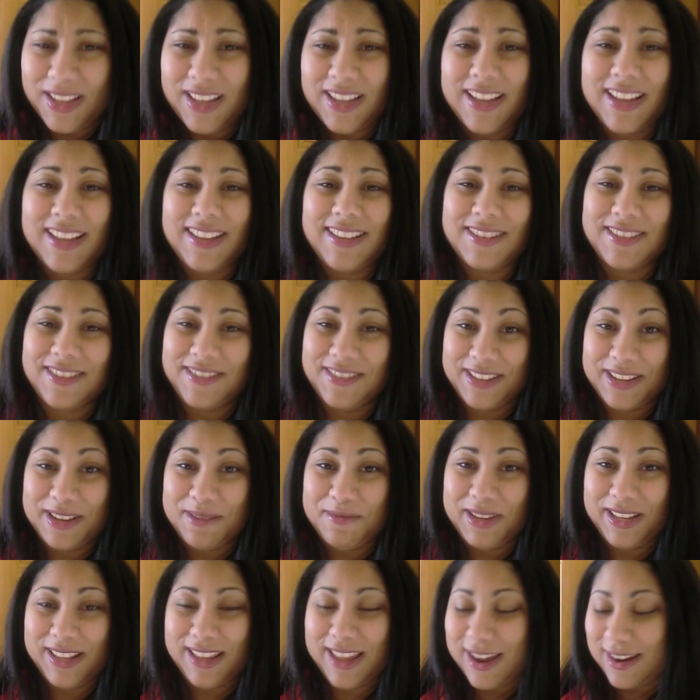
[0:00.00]
And he's gonna get
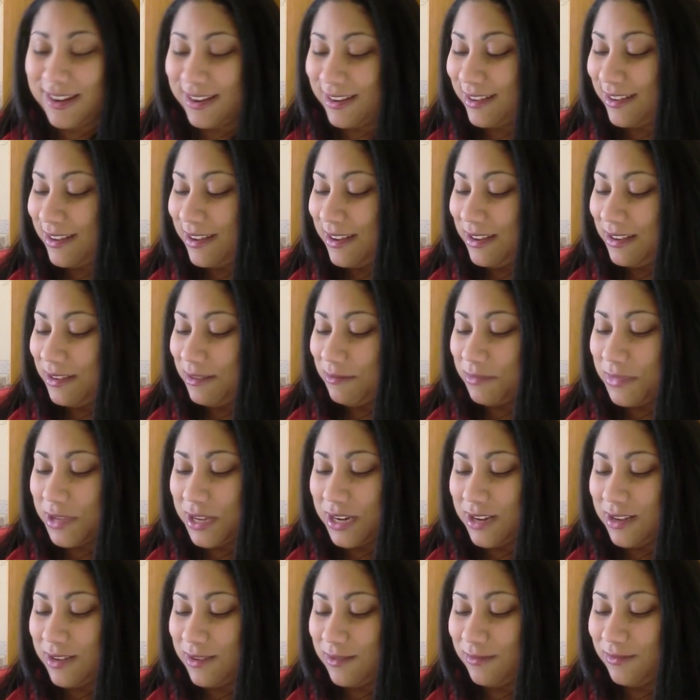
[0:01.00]
me later. But
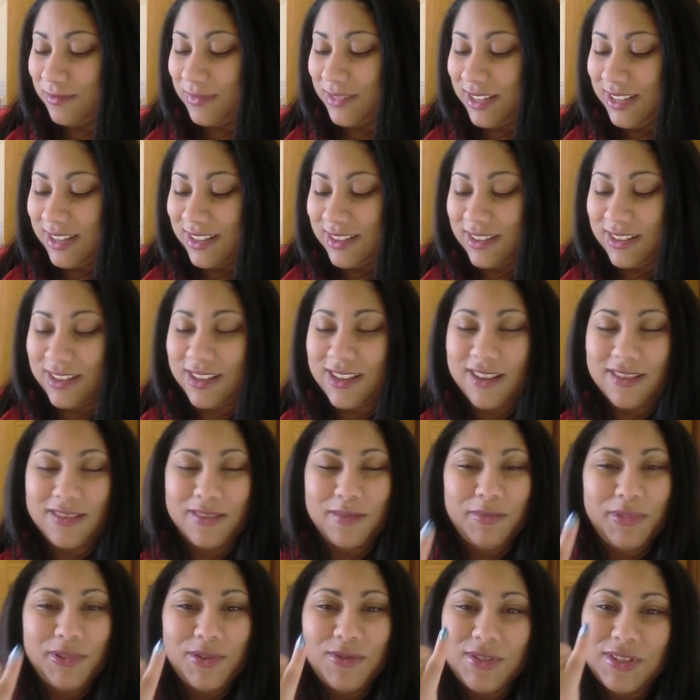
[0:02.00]

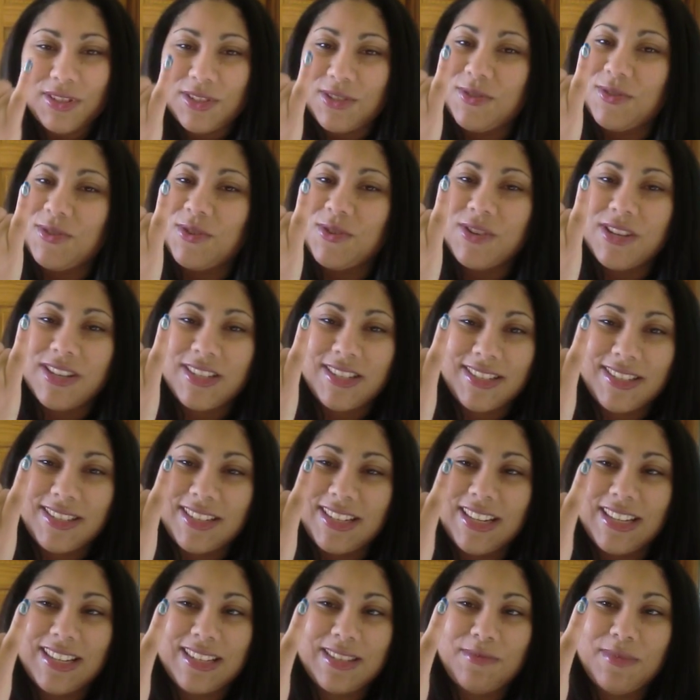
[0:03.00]
the blue is so gorgeous.
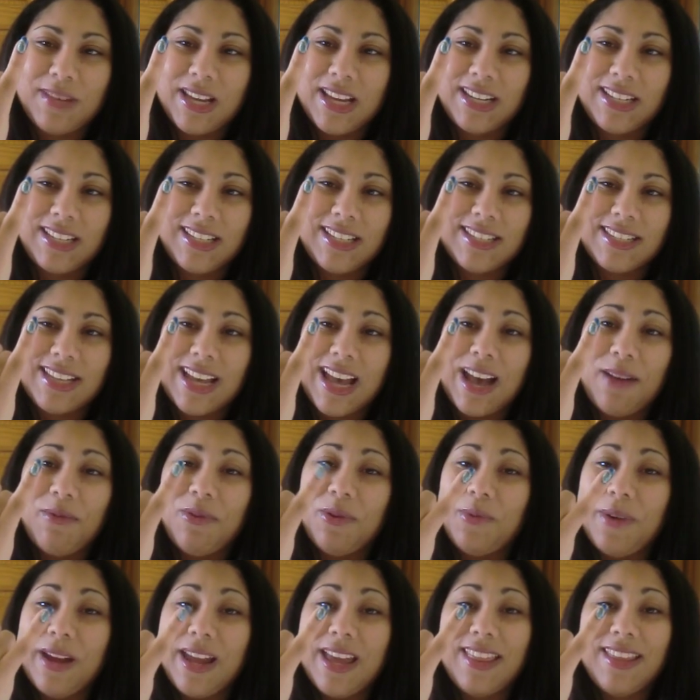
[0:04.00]
It doesn't matter because I
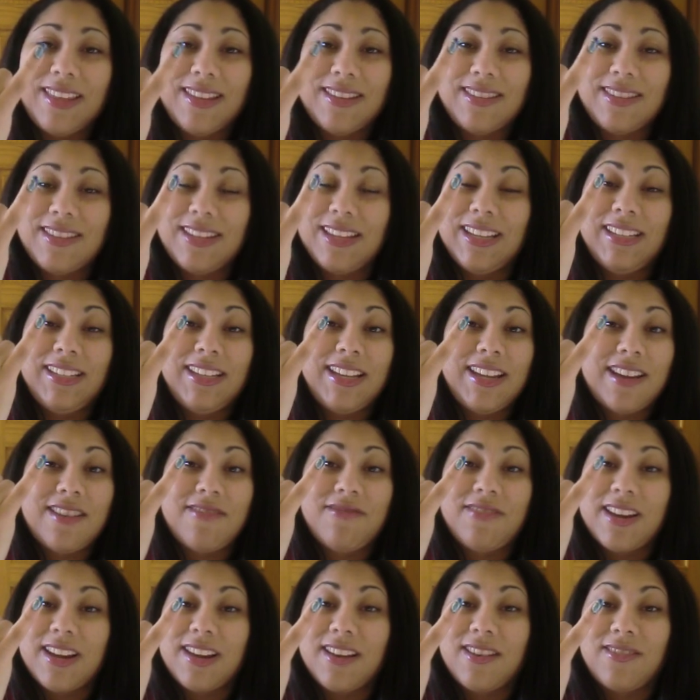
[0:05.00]
will wear this year
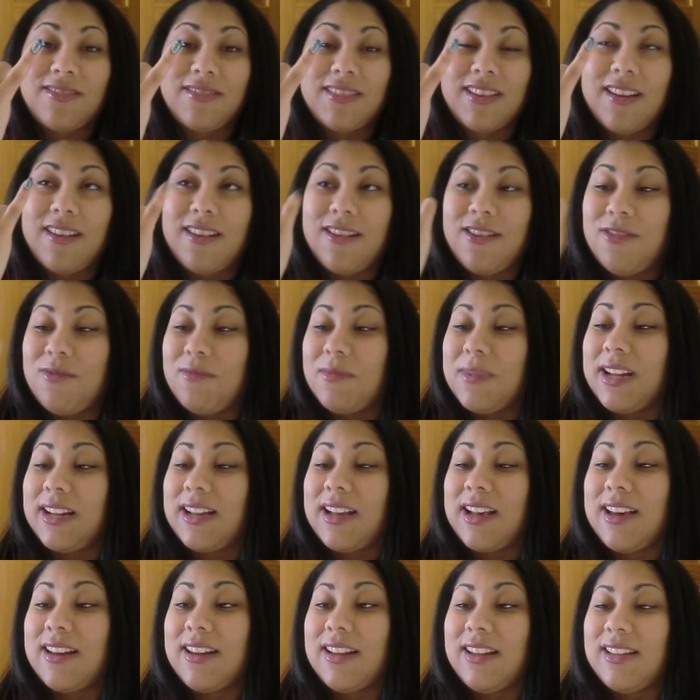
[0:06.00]
round. Oh my
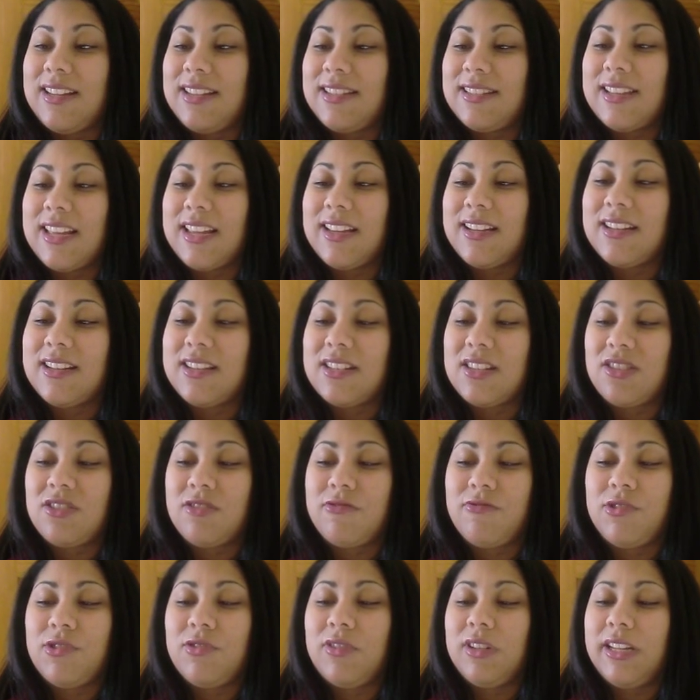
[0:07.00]
God. It's like a
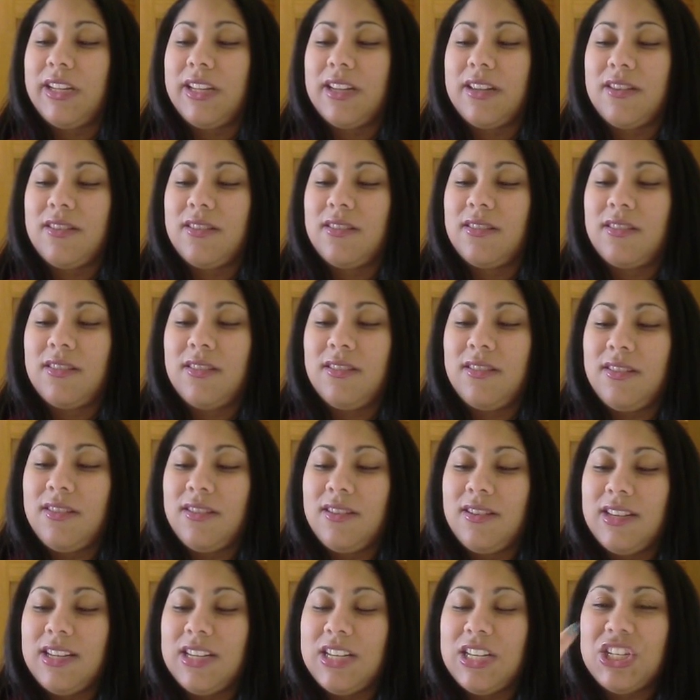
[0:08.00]
cerulean
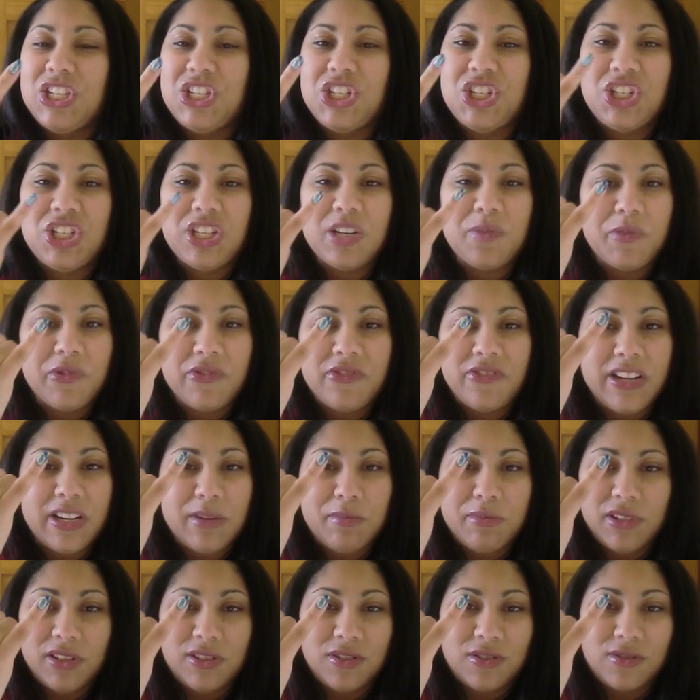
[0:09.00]
shimmery
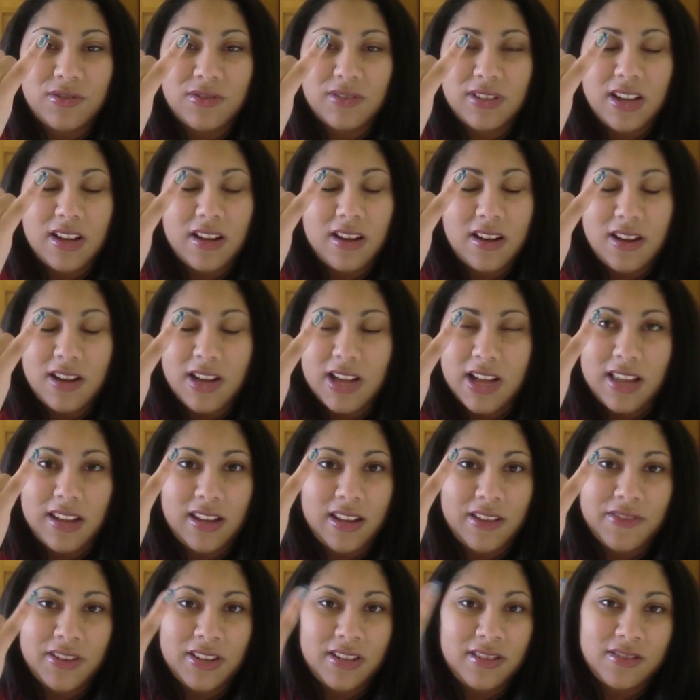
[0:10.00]
blue. Oh, I
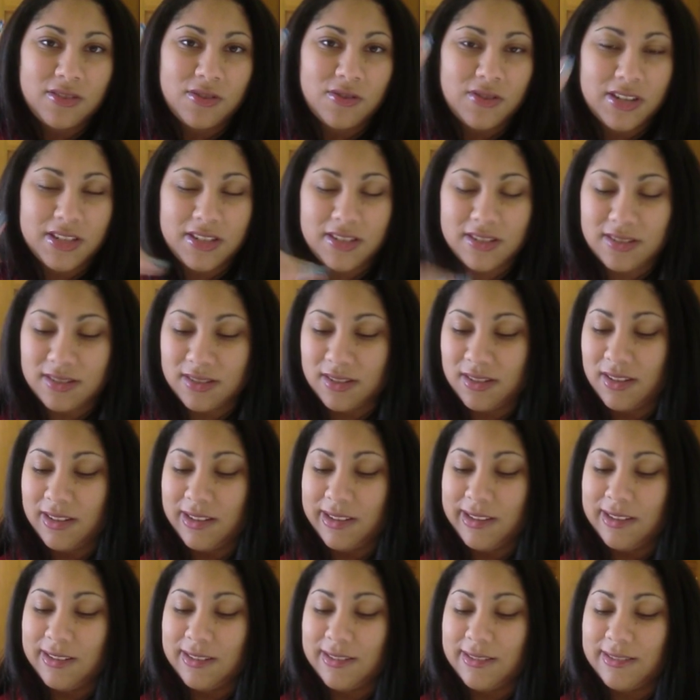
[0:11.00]
love it. It's gorgeous.
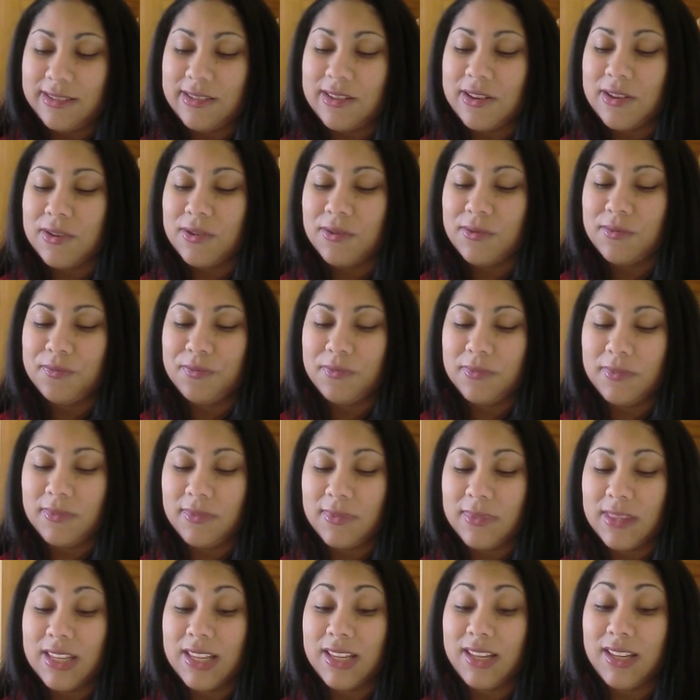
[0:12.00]
So
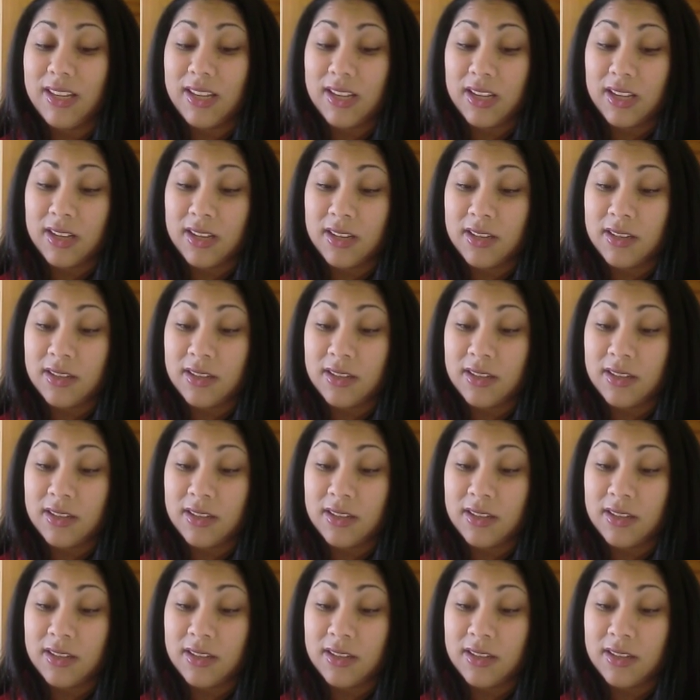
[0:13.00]
yeah.